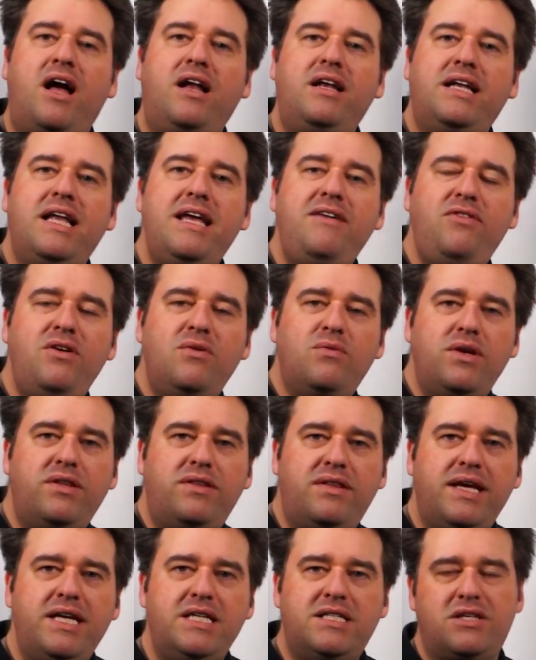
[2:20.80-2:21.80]
I'll leave you
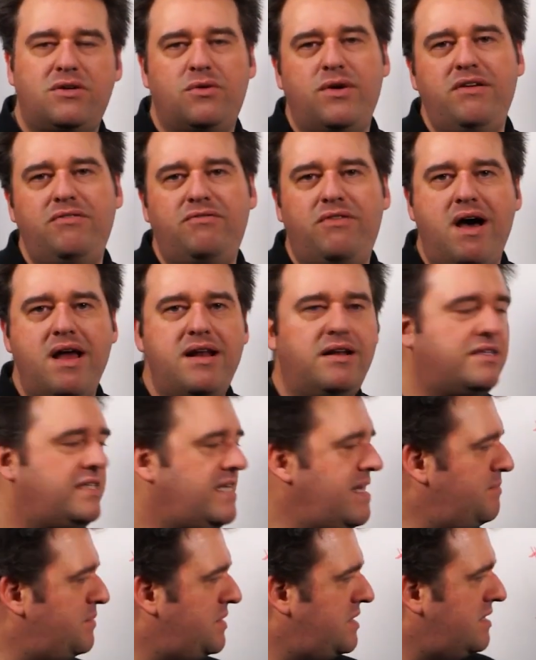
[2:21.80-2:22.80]
with these three final
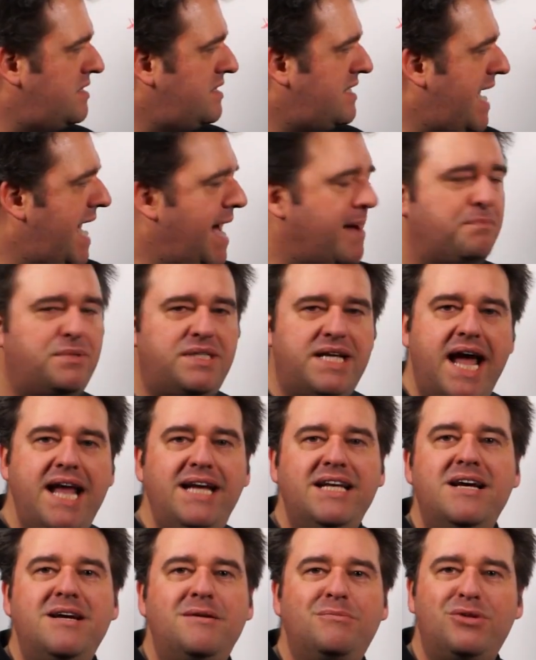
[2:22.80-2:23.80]
tips is to
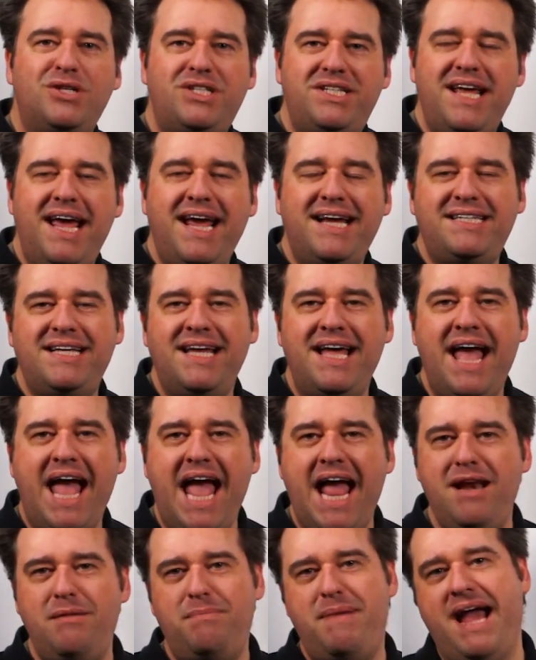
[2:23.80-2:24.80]
update, protect,
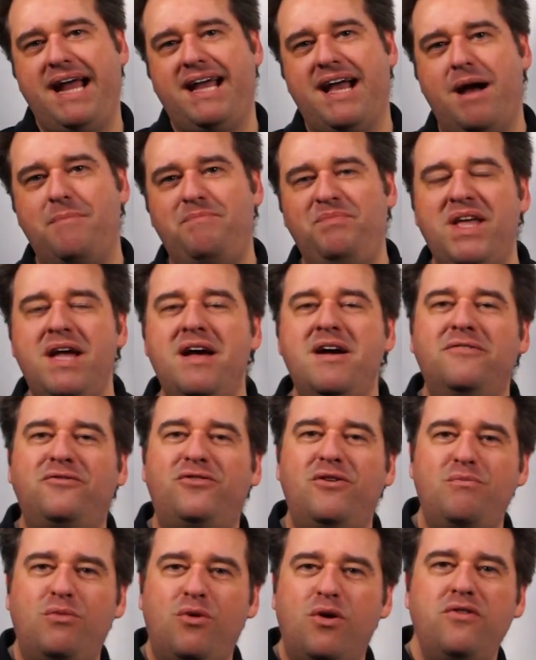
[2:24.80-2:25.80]
and backup.
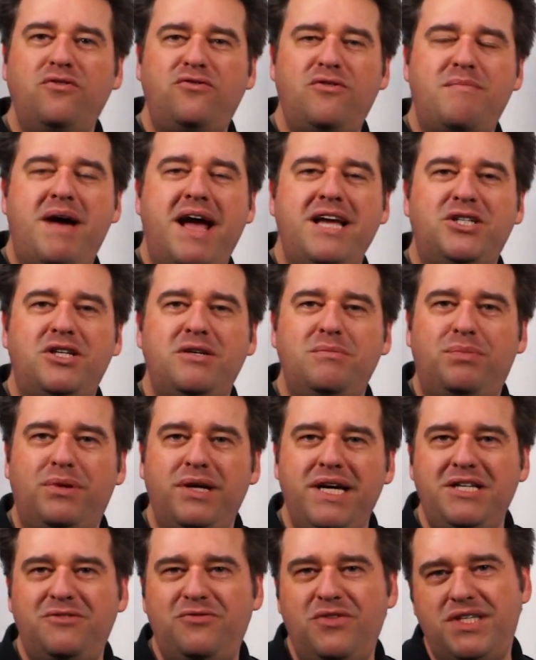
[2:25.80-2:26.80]
For more information,
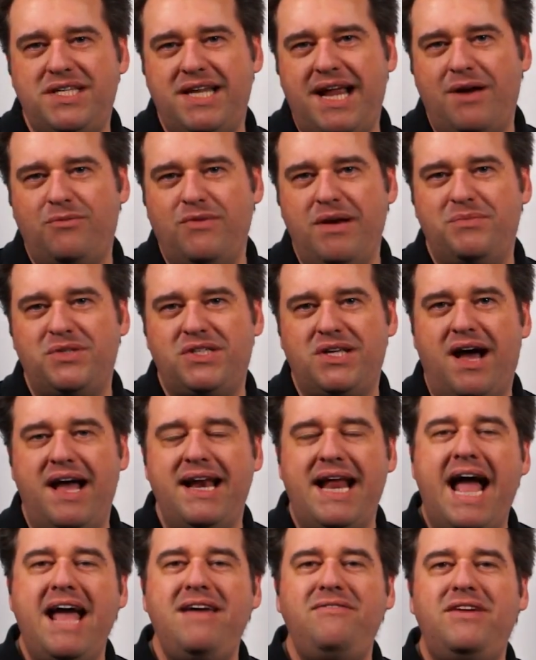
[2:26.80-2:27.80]
please visit our
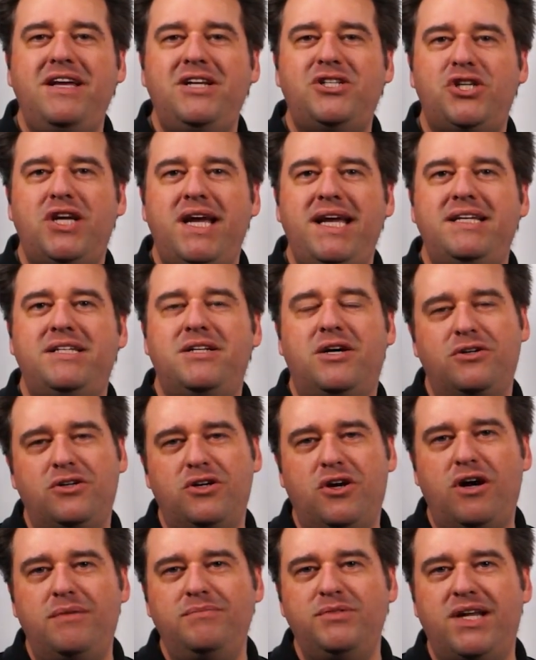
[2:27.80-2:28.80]
website
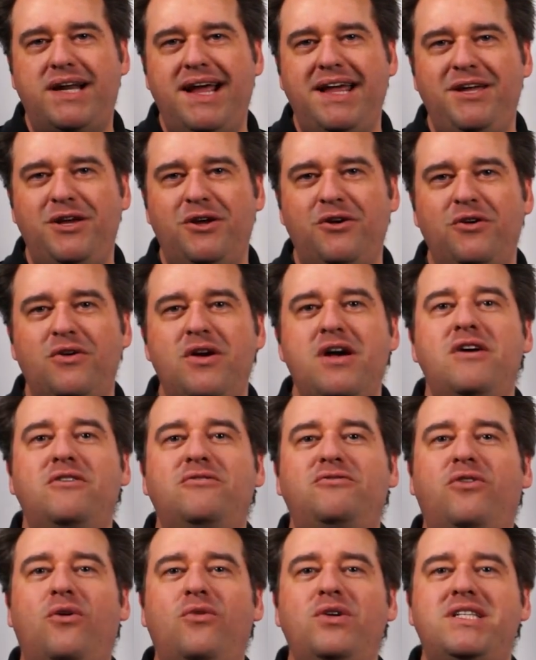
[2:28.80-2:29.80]
avg.com.au
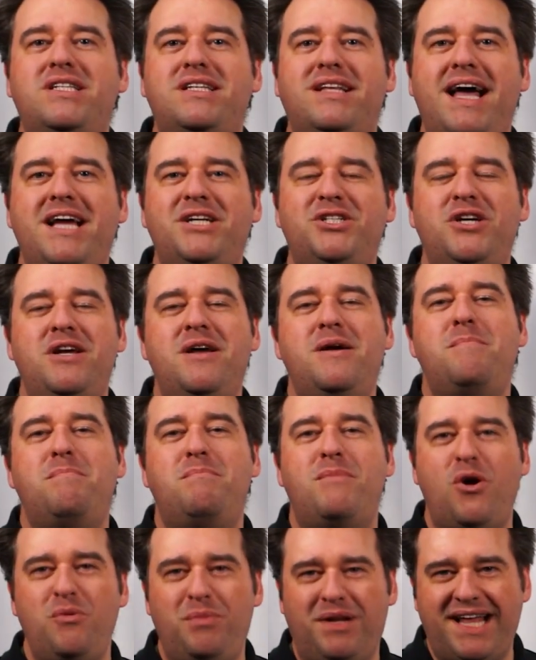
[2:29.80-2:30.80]
forward slash
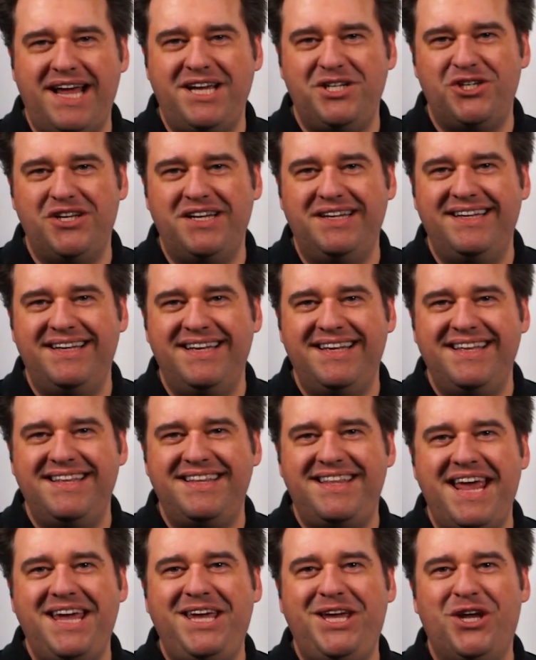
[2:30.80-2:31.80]
mobilation.
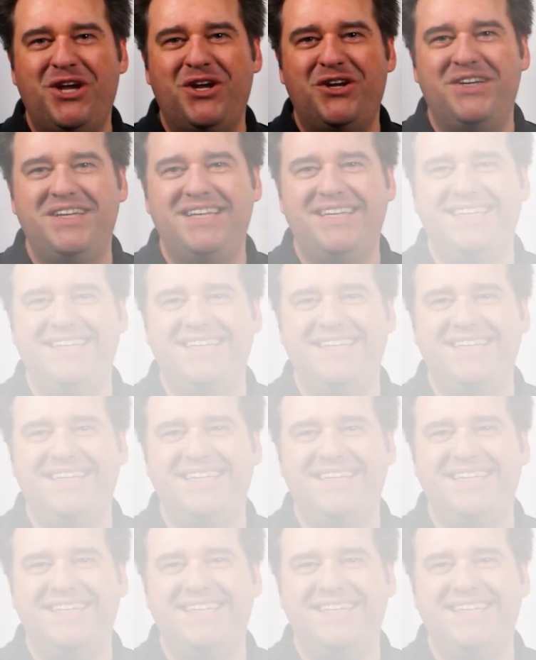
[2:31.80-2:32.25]
Thank you.